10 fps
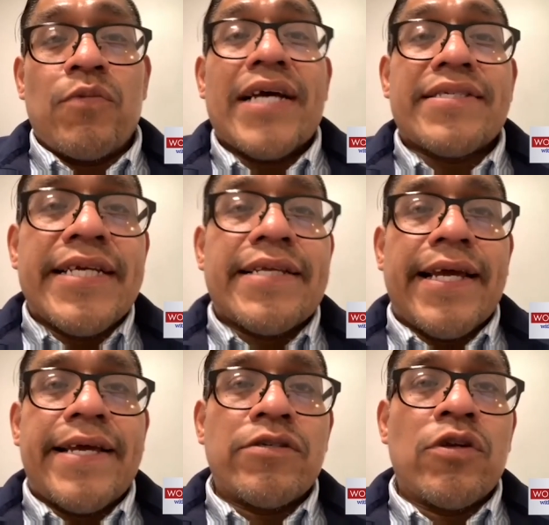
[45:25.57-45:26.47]
we got sick
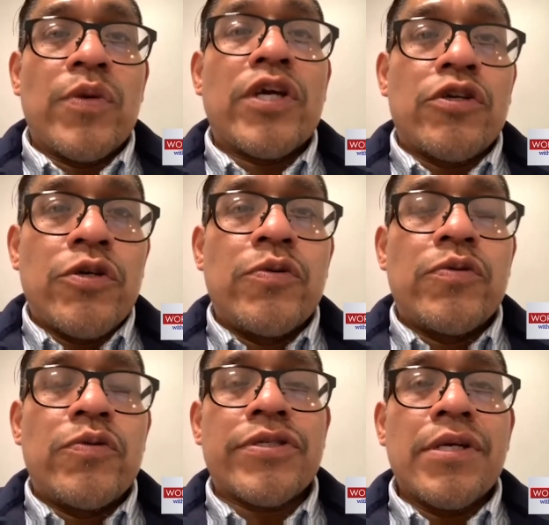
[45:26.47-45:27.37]
days, we could
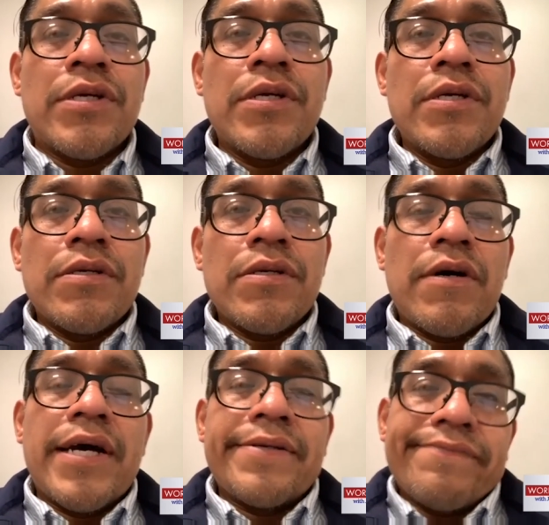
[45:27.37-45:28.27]
use,
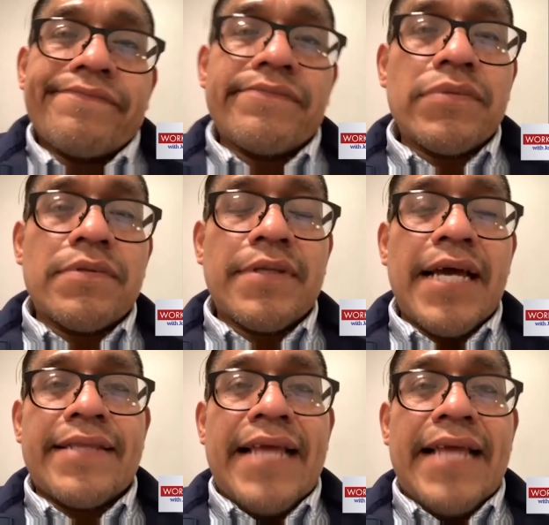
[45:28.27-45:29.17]
and
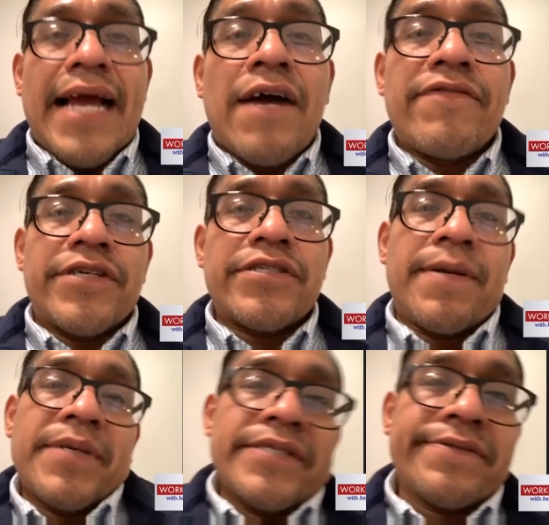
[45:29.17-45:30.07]
that covers us. I
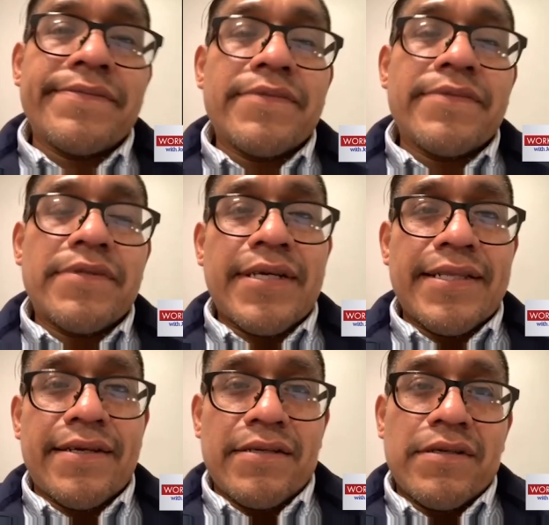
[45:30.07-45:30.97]
mean,
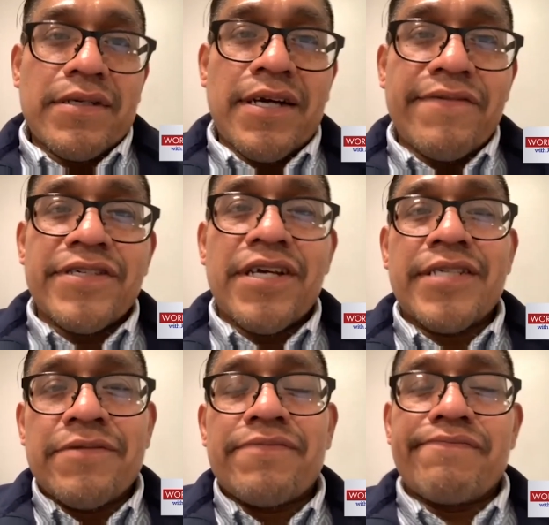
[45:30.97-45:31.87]
it covers us,
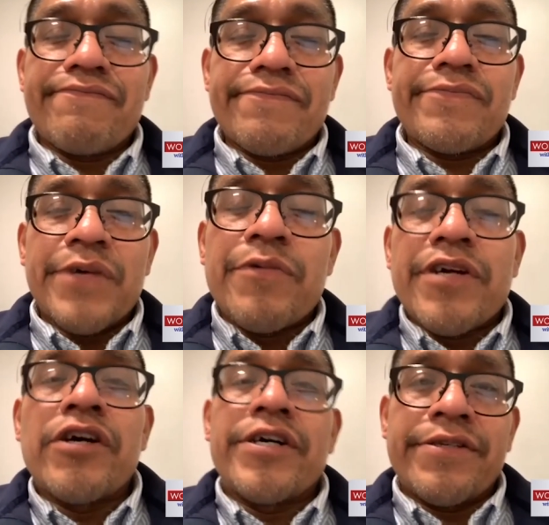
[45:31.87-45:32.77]
and we're
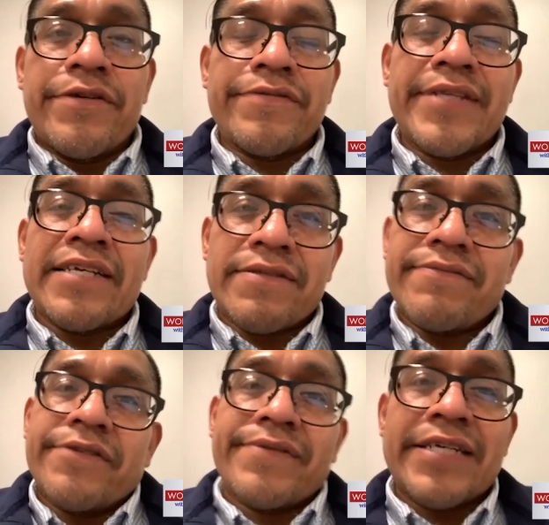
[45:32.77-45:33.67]
good, thanks
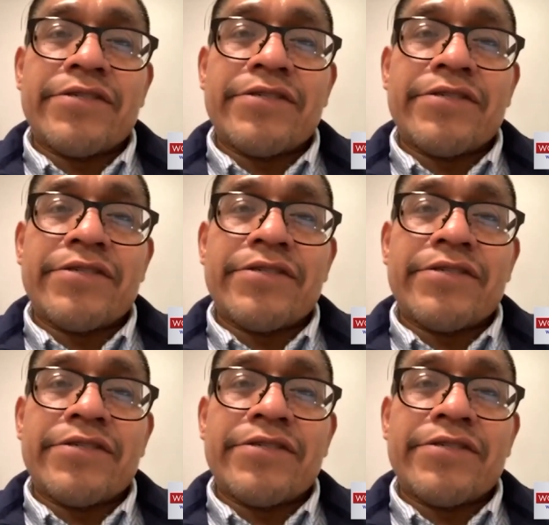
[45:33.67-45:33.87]
to